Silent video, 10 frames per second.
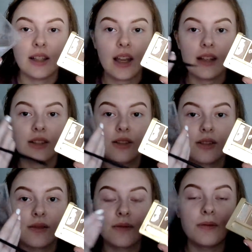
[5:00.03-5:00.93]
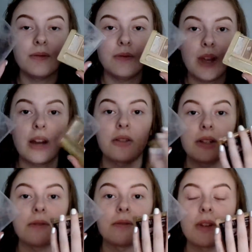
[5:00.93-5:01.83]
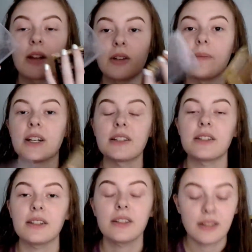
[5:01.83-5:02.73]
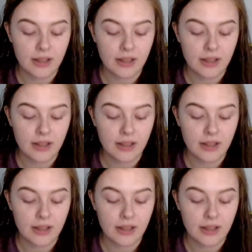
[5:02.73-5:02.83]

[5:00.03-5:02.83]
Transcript: It's very, very busted.